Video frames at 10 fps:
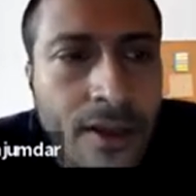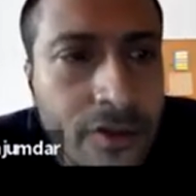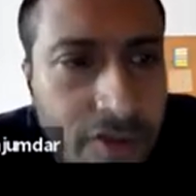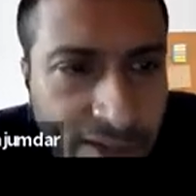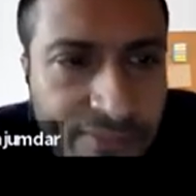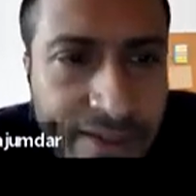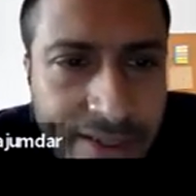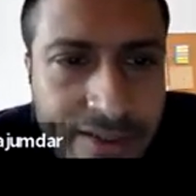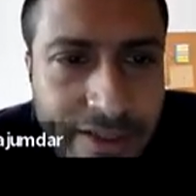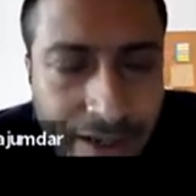So heavy
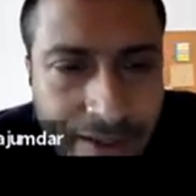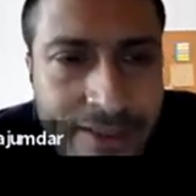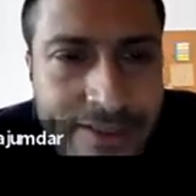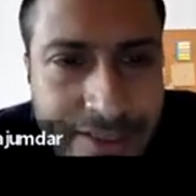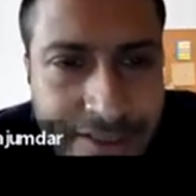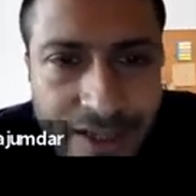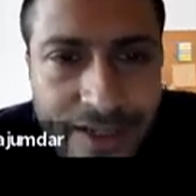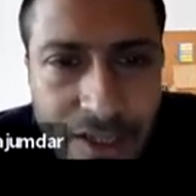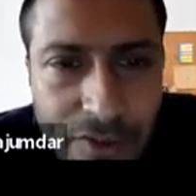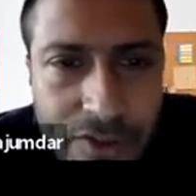hitter triangle is a
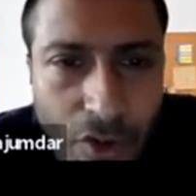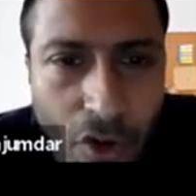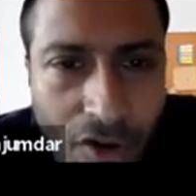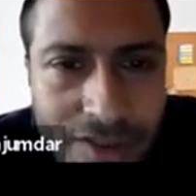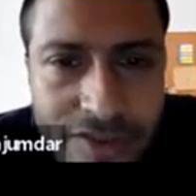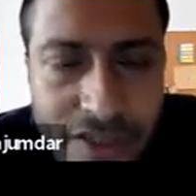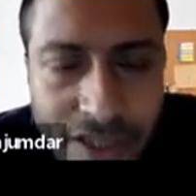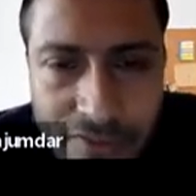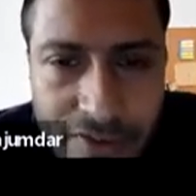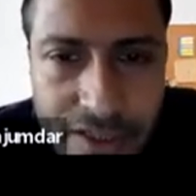triangle with all 3
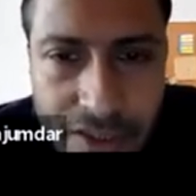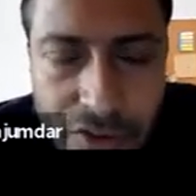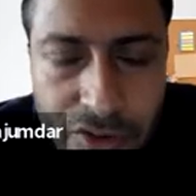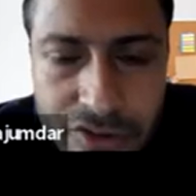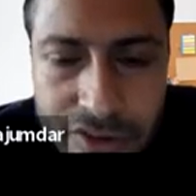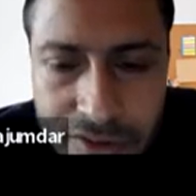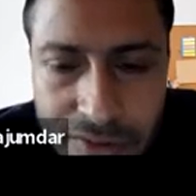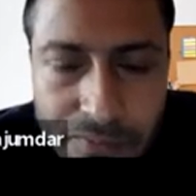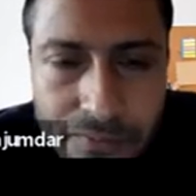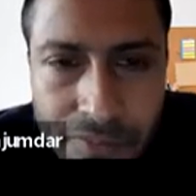heavy hitter nodes.
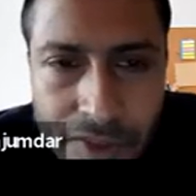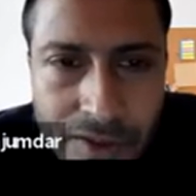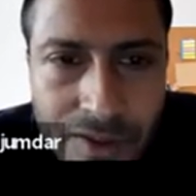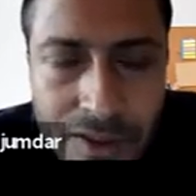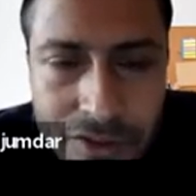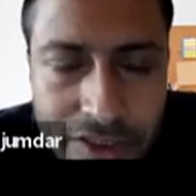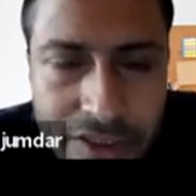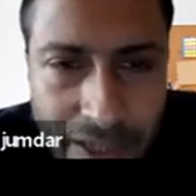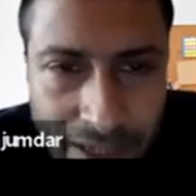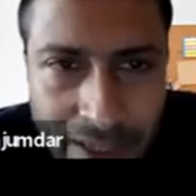So a
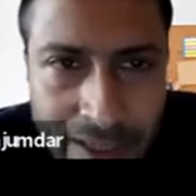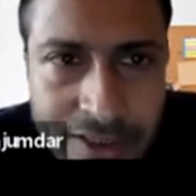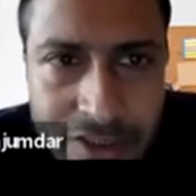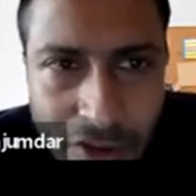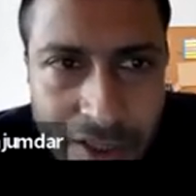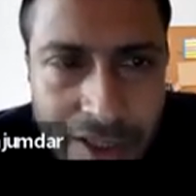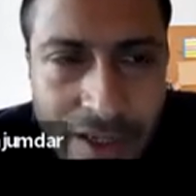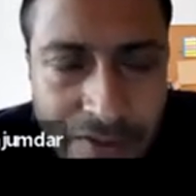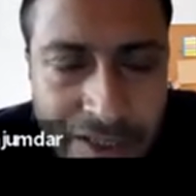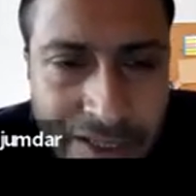triangle is called a
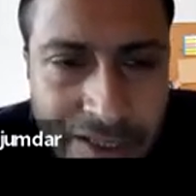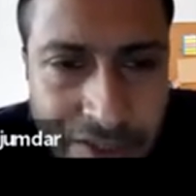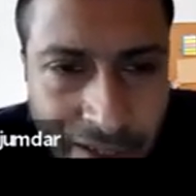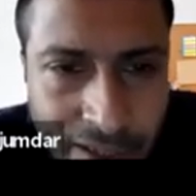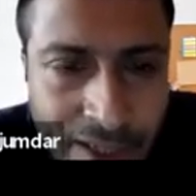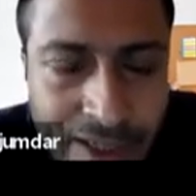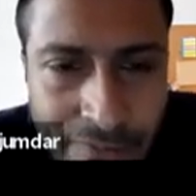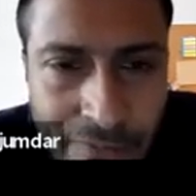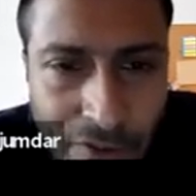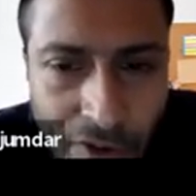heavy hitter triangle if
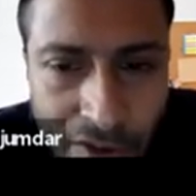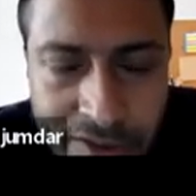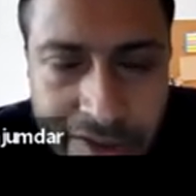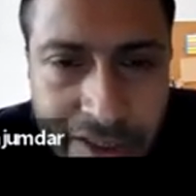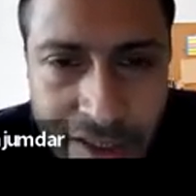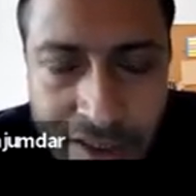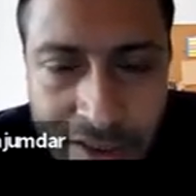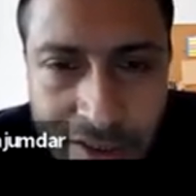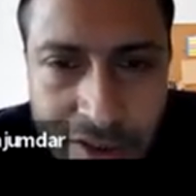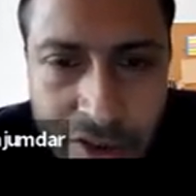all 3
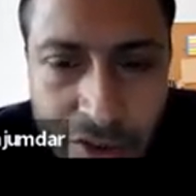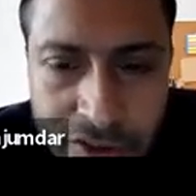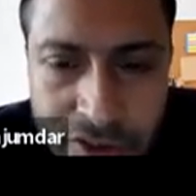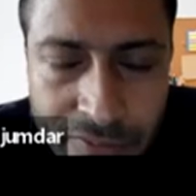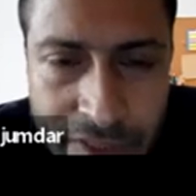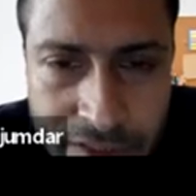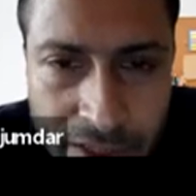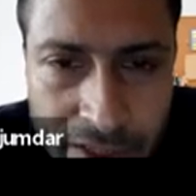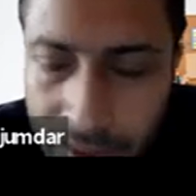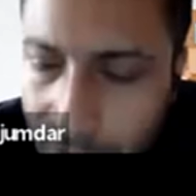nodes of the
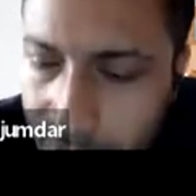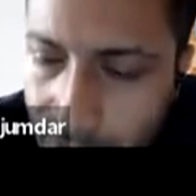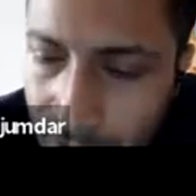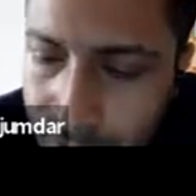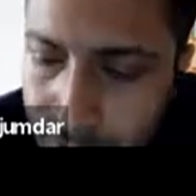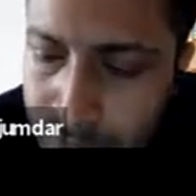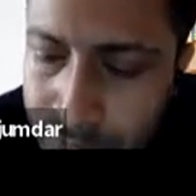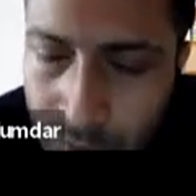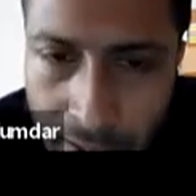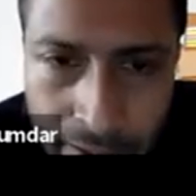triangle
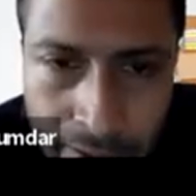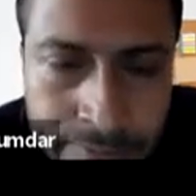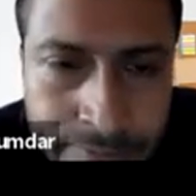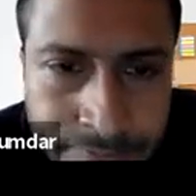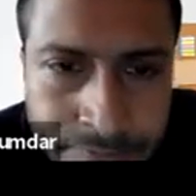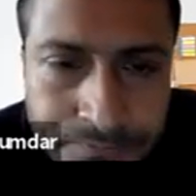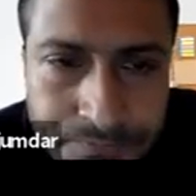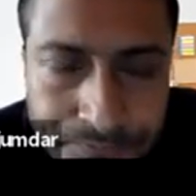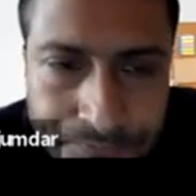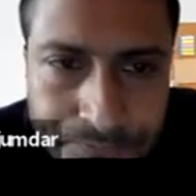are
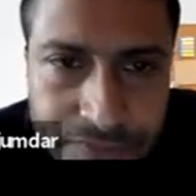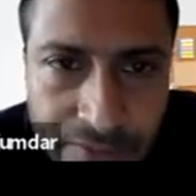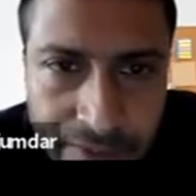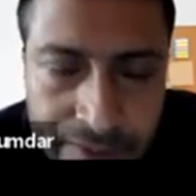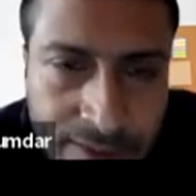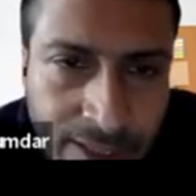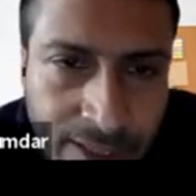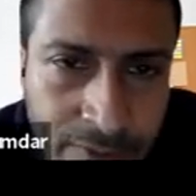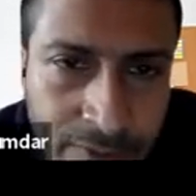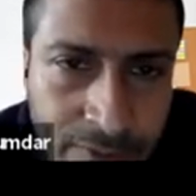heavy hitter.
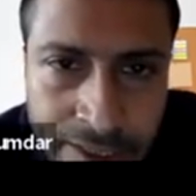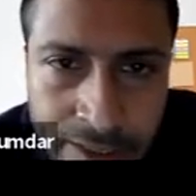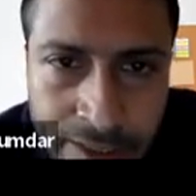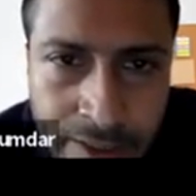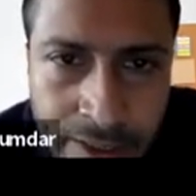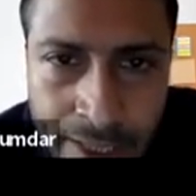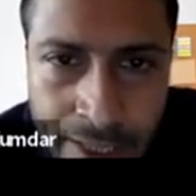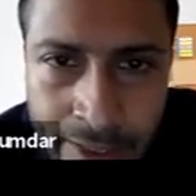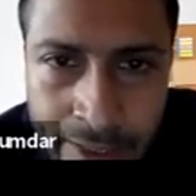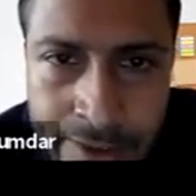That means their degree is
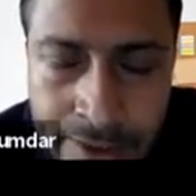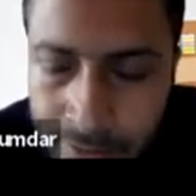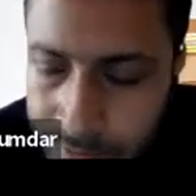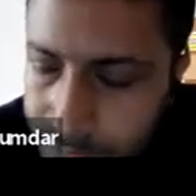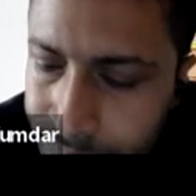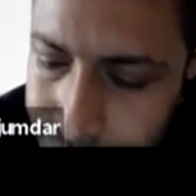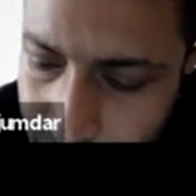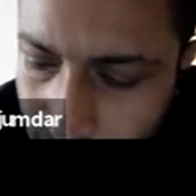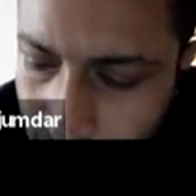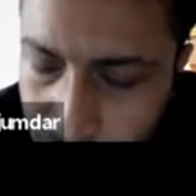at least
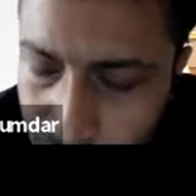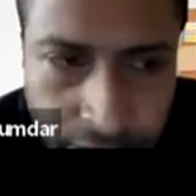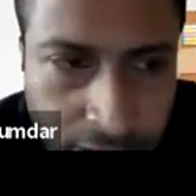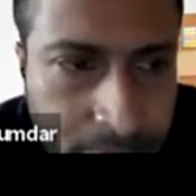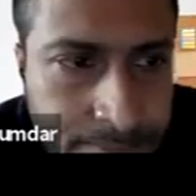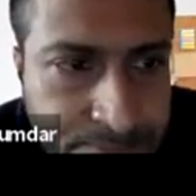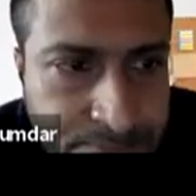root m.